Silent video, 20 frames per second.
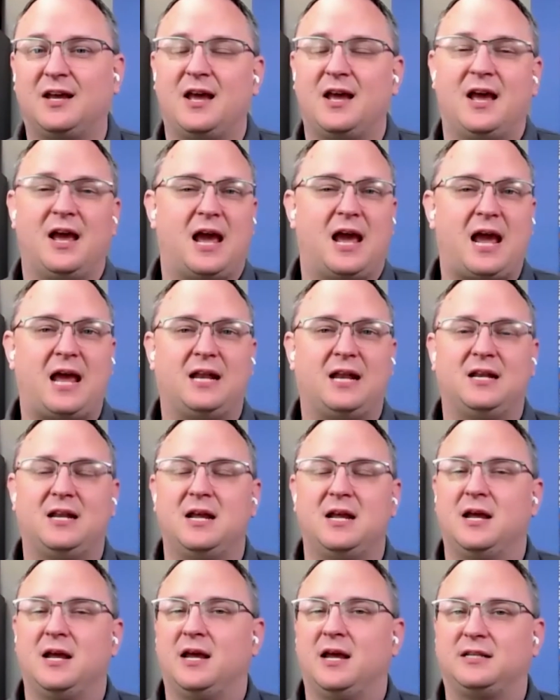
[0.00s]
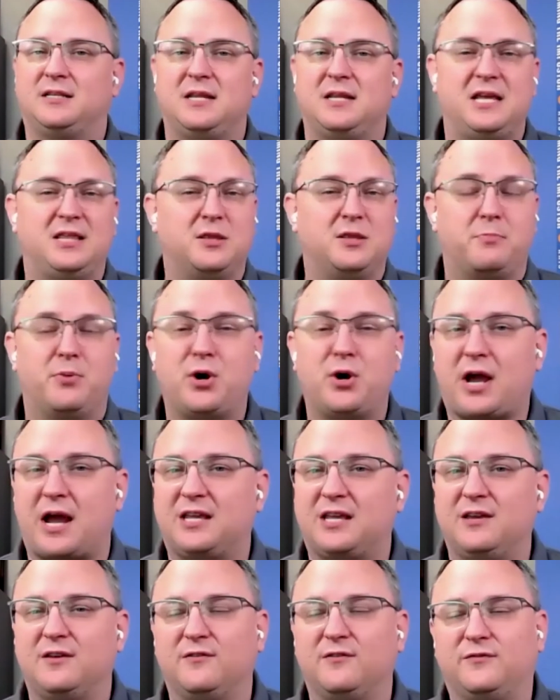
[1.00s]
And in the book, I
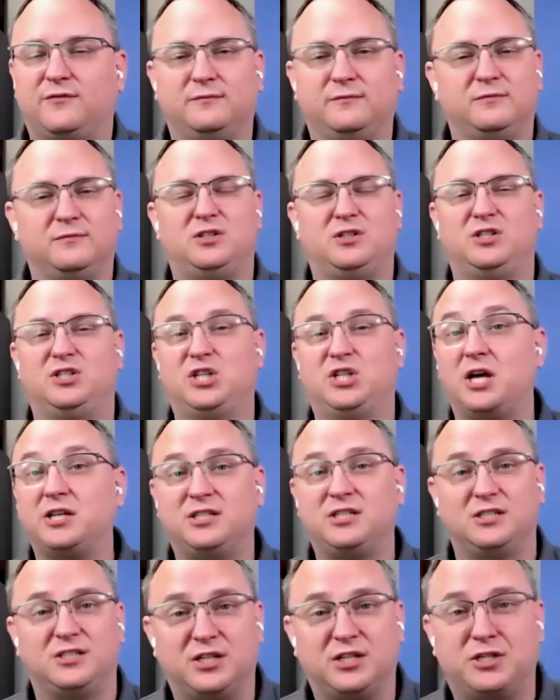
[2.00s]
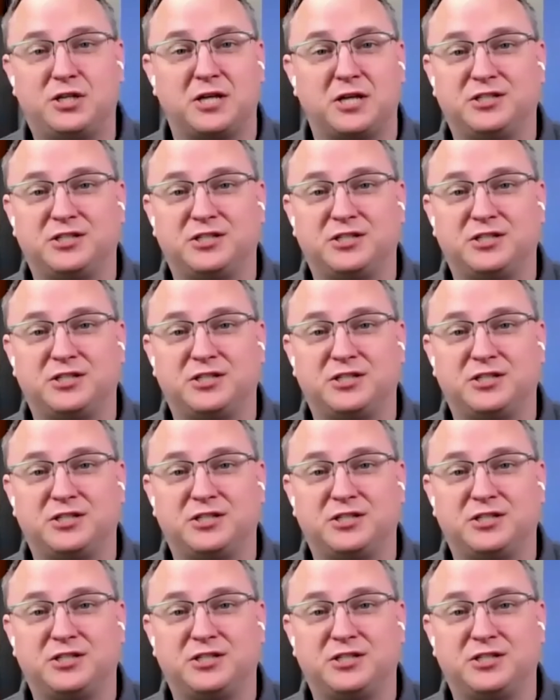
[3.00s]
give dozens and dozens